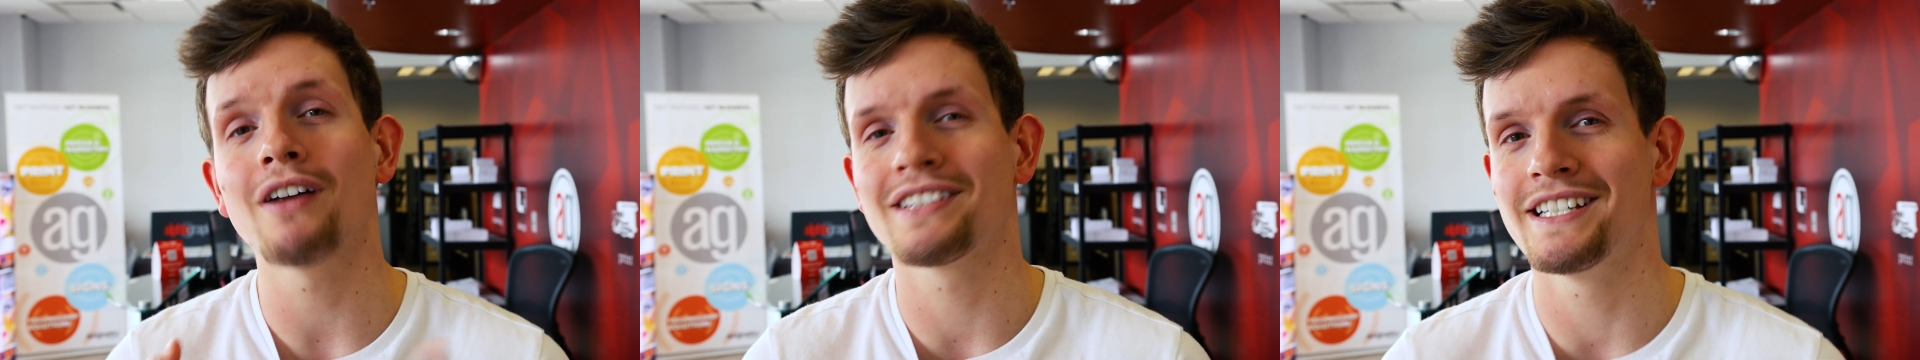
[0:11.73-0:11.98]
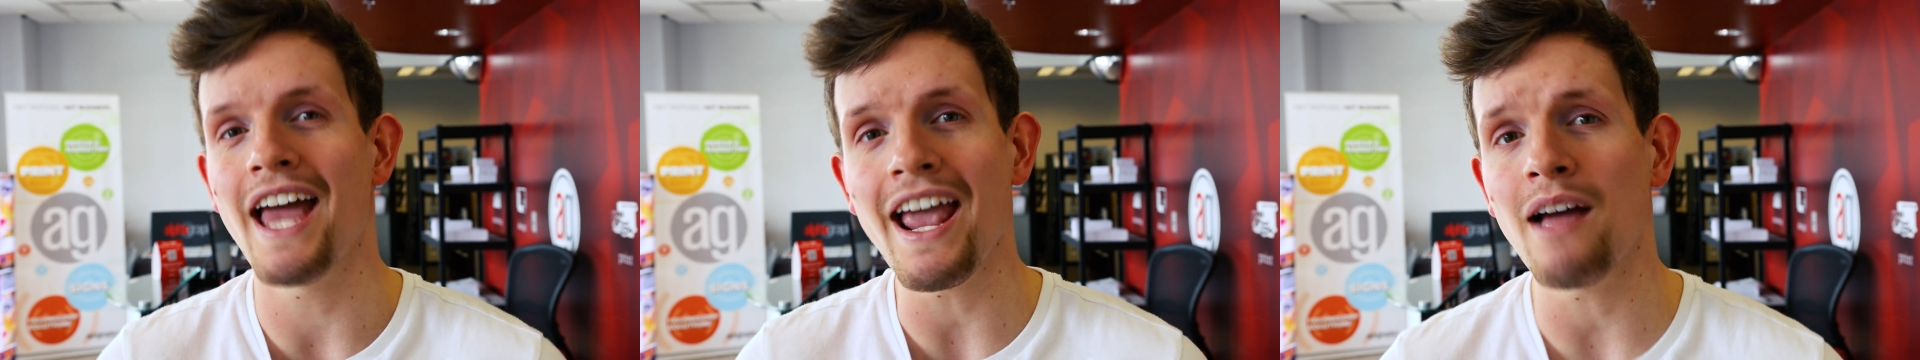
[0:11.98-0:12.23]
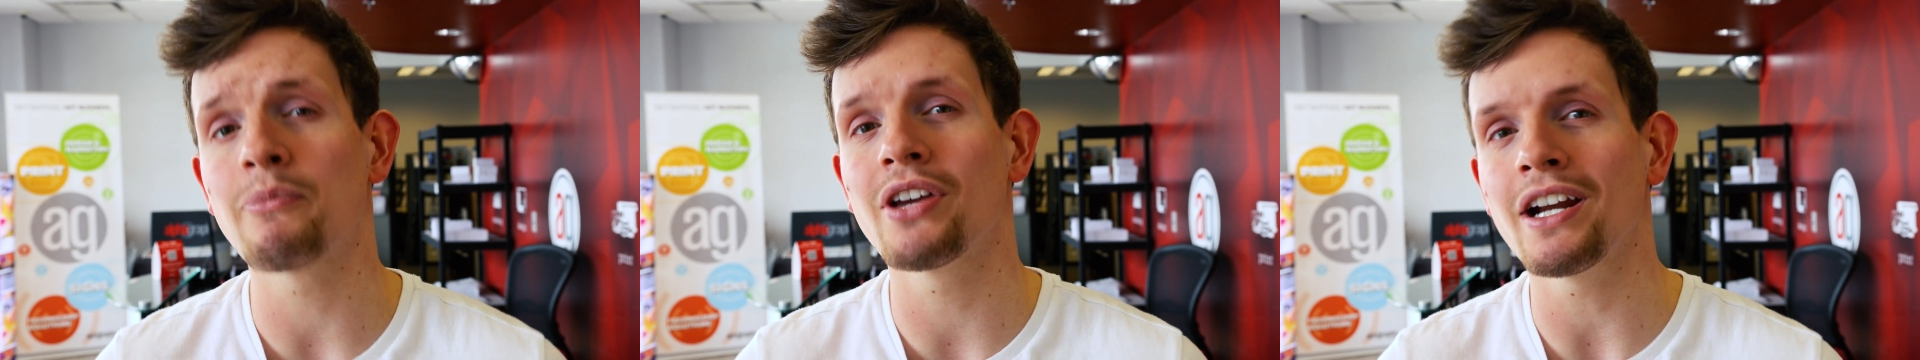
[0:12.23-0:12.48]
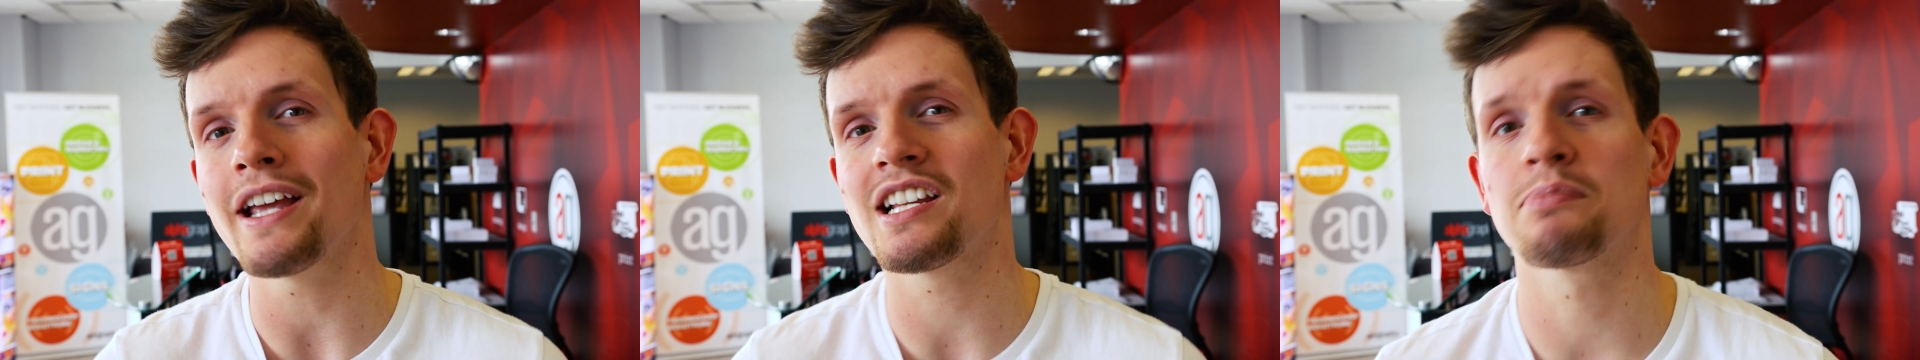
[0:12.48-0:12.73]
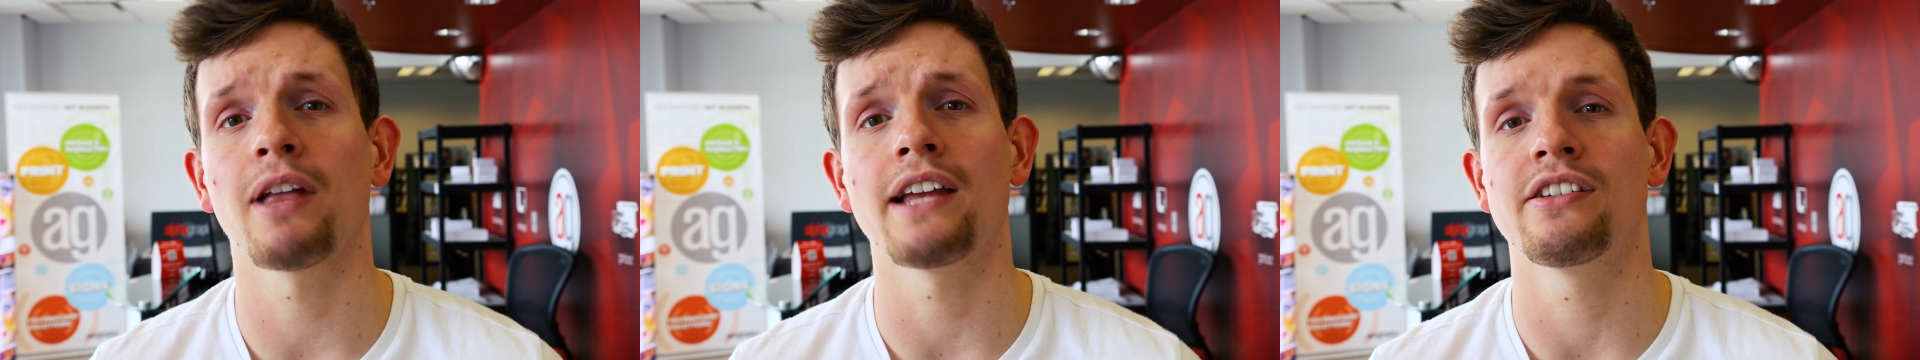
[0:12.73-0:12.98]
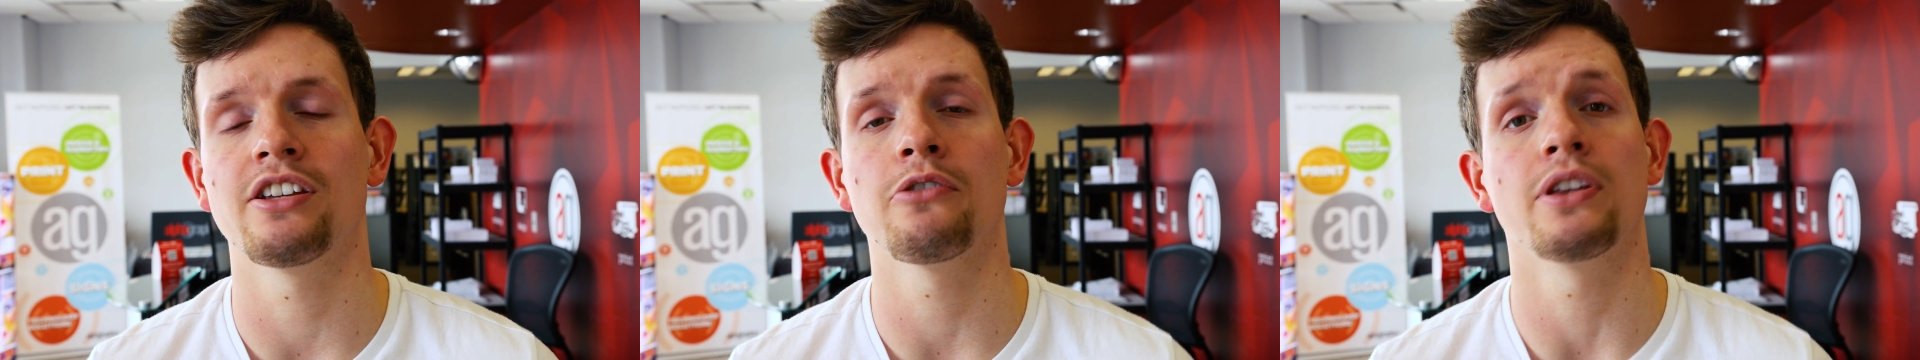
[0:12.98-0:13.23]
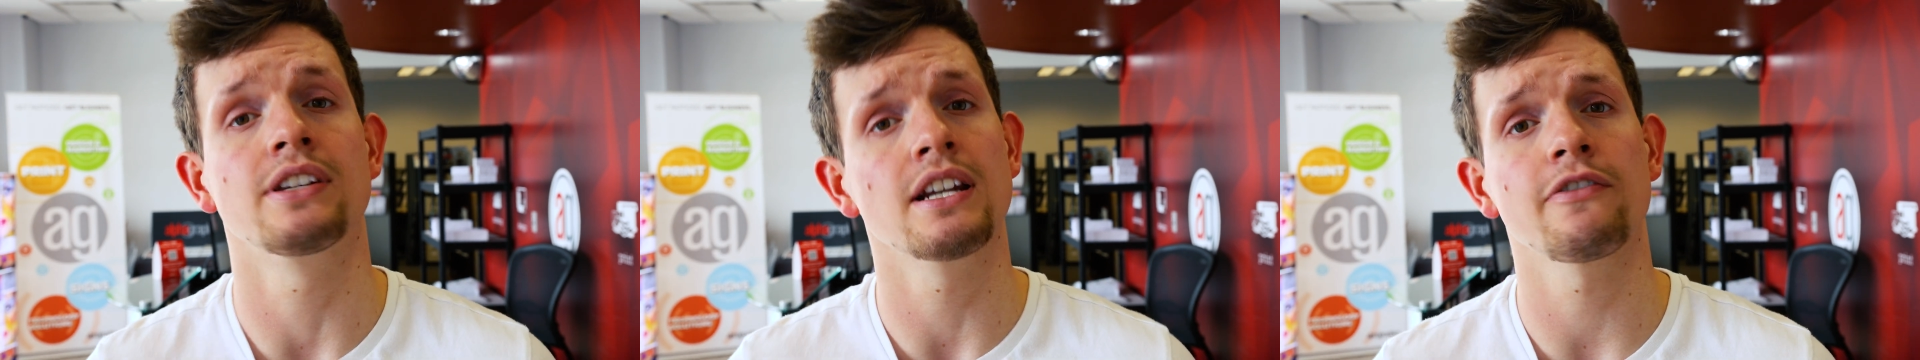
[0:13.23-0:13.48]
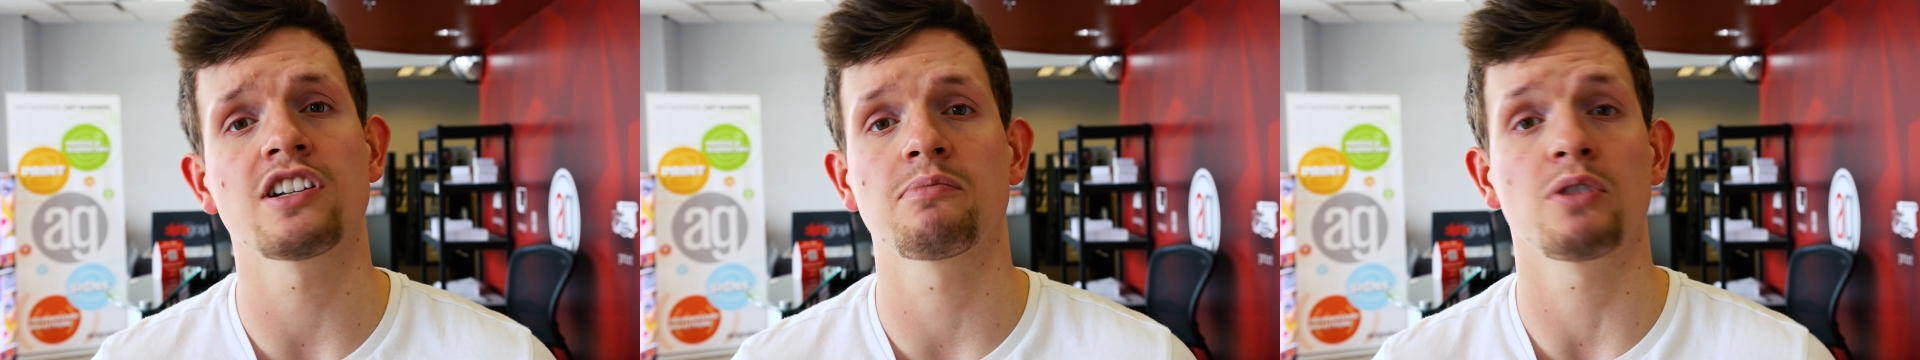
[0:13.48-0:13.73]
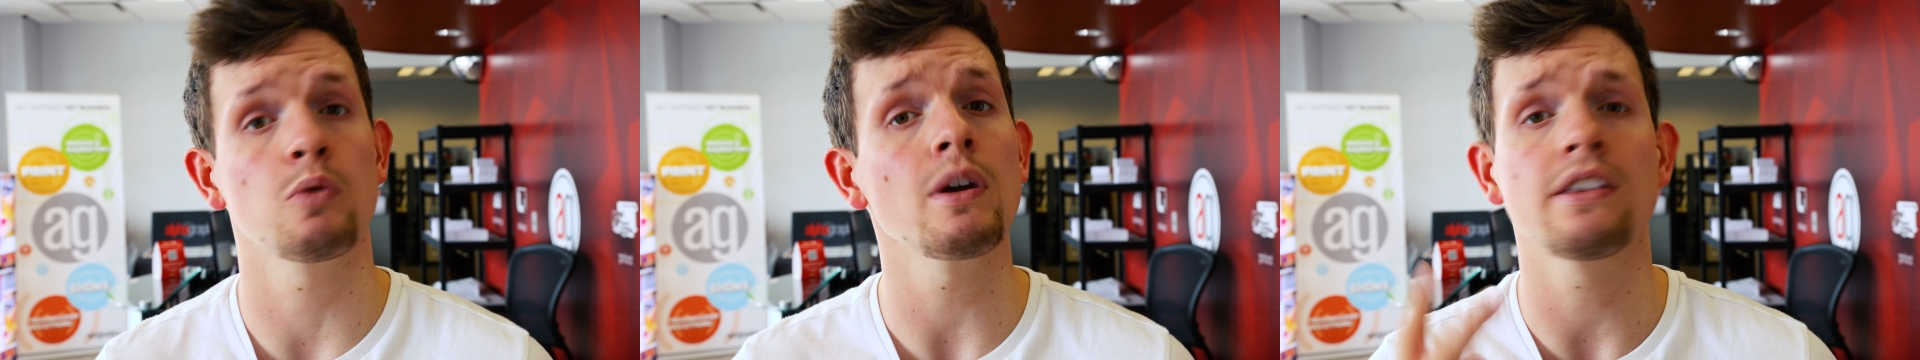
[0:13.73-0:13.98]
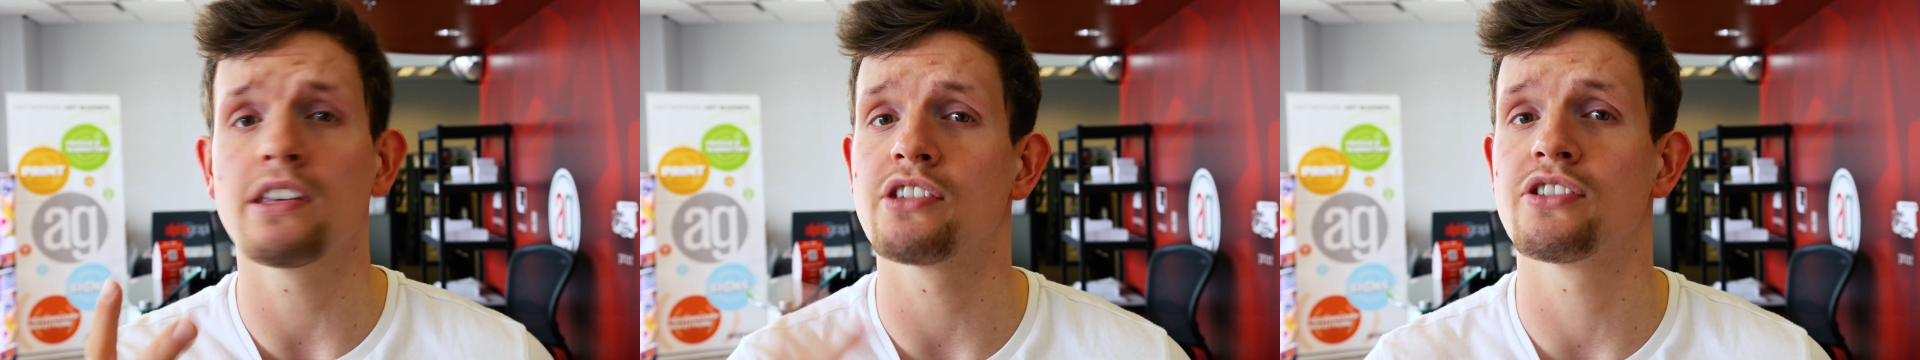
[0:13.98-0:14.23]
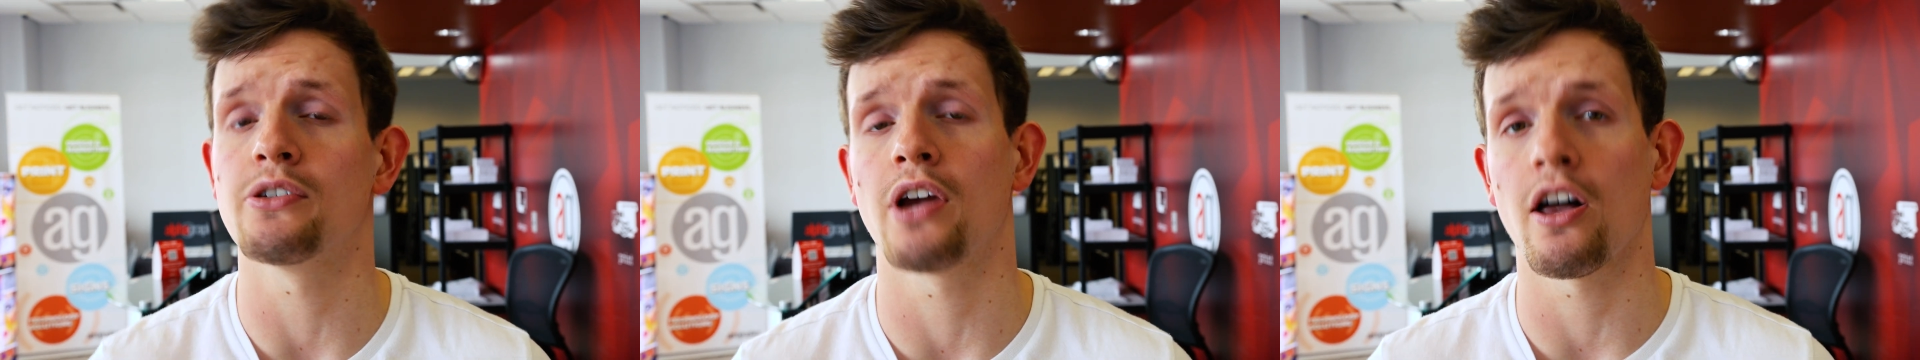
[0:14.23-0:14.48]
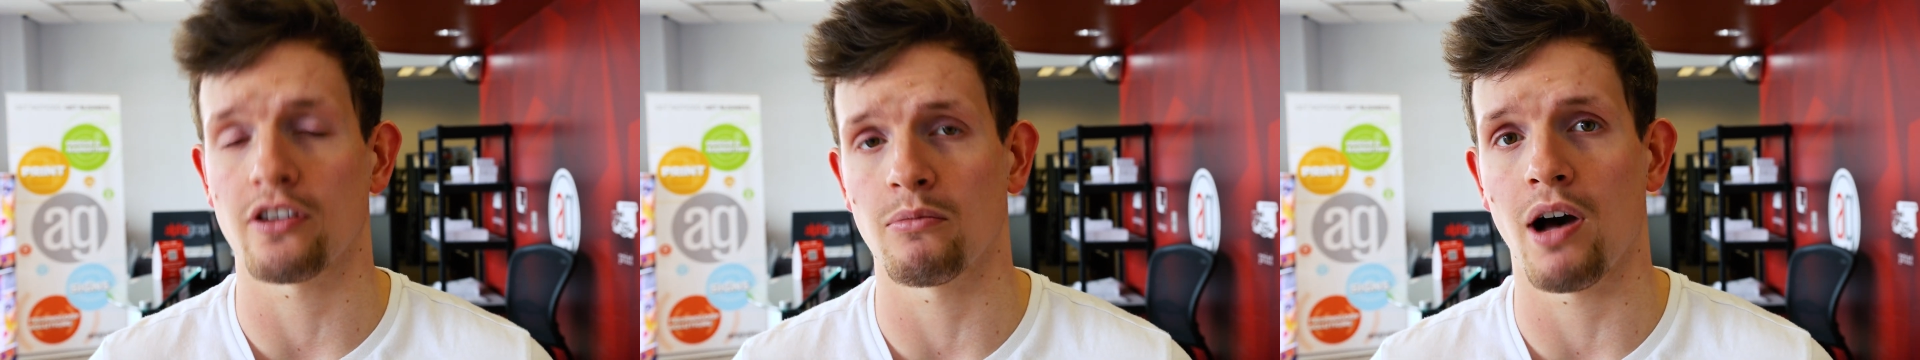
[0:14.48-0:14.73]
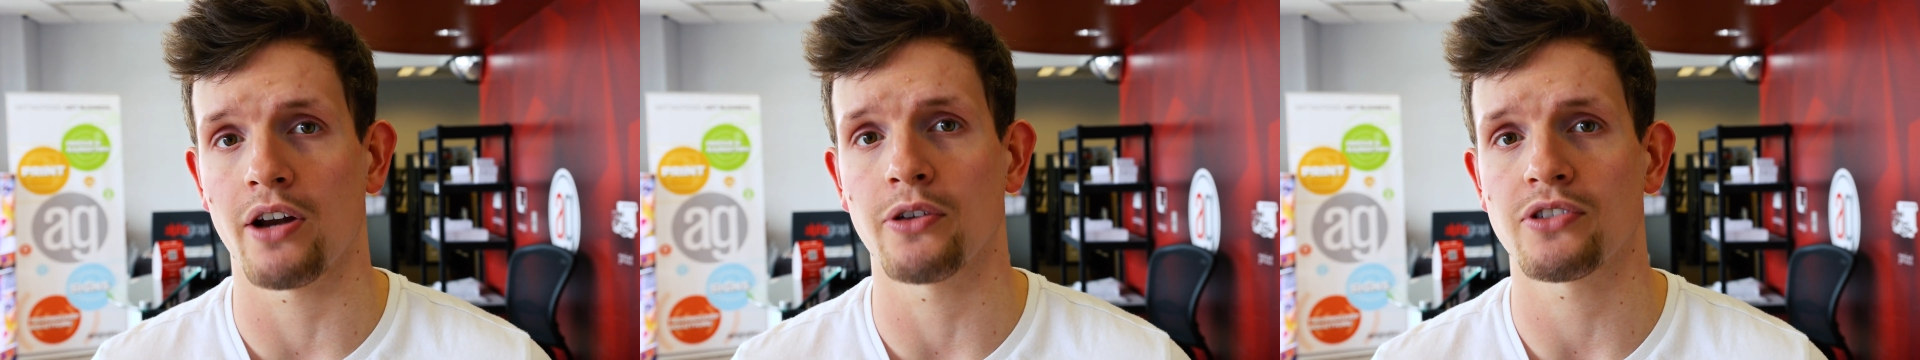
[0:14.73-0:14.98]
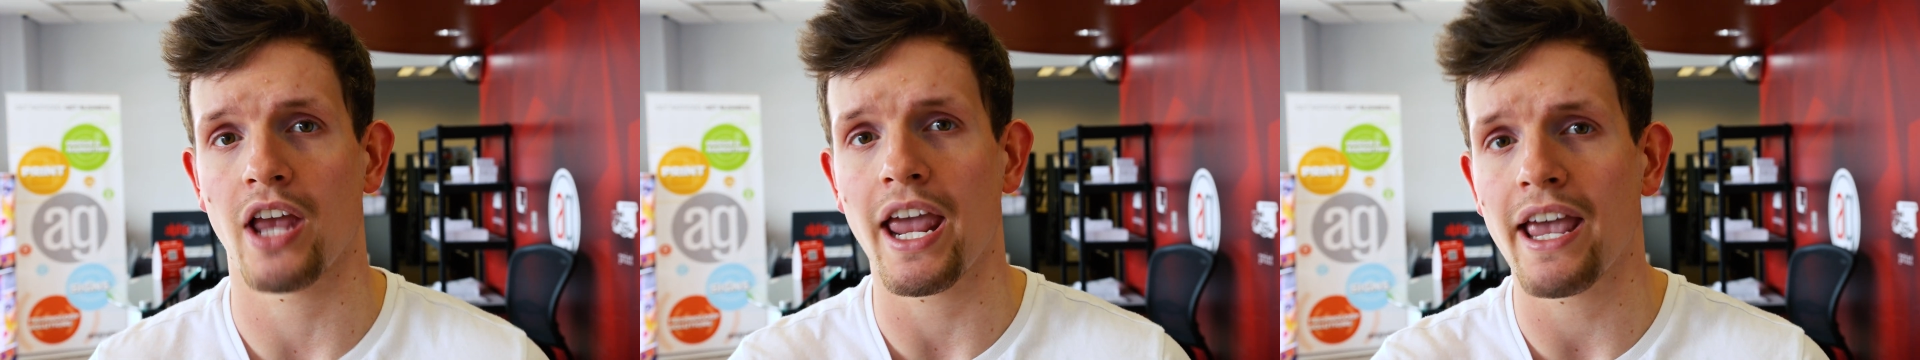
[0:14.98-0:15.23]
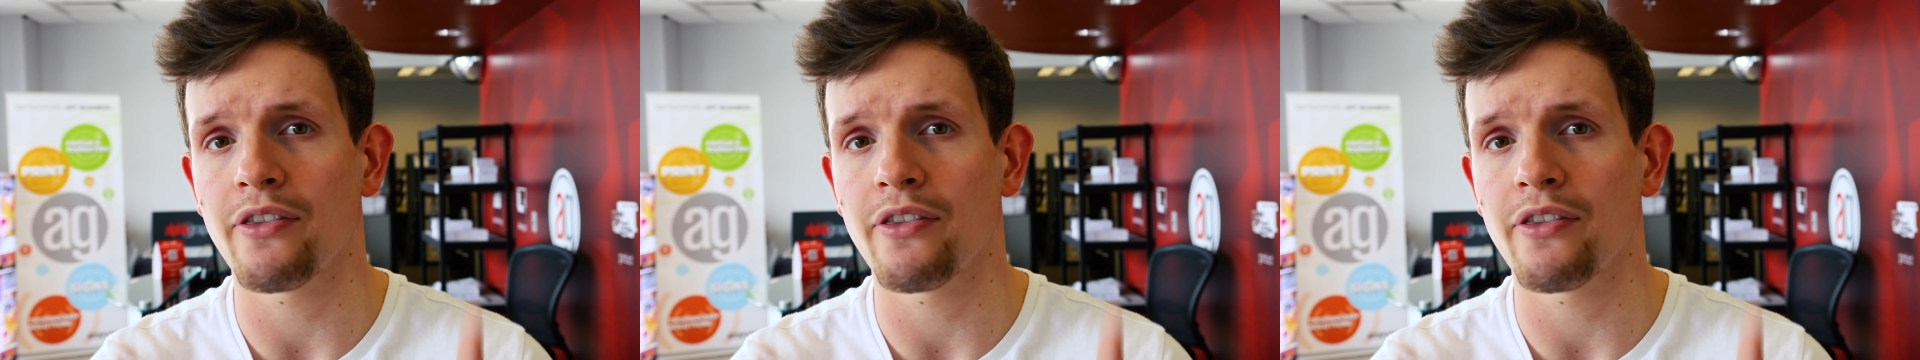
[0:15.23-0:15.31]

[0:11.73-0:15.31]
Well, today I'm gonna explain to you the difference between these two color models